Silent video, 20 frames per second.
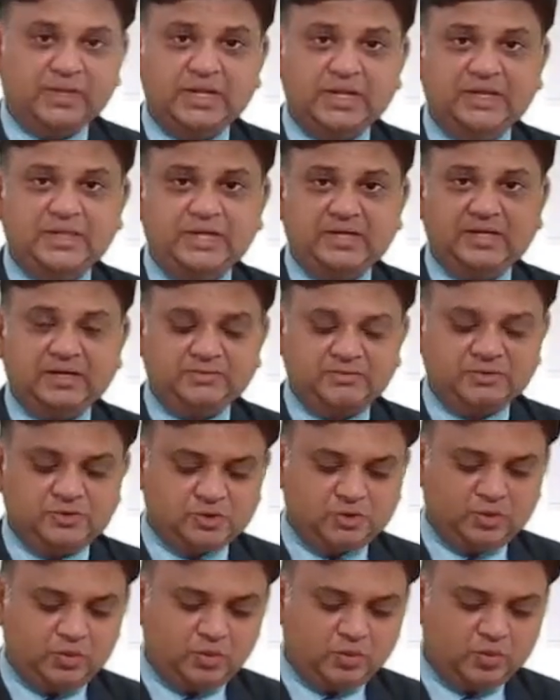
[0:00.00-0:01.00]
that comes
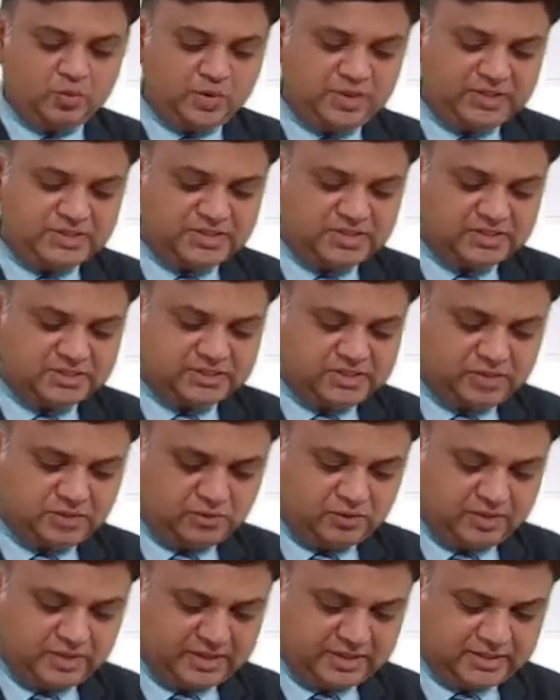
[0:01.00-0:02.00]
to 162
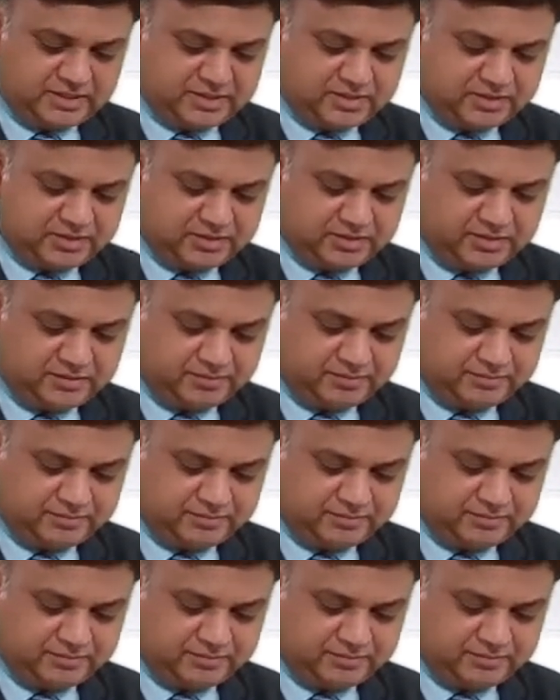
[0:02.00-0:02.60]
lakhs.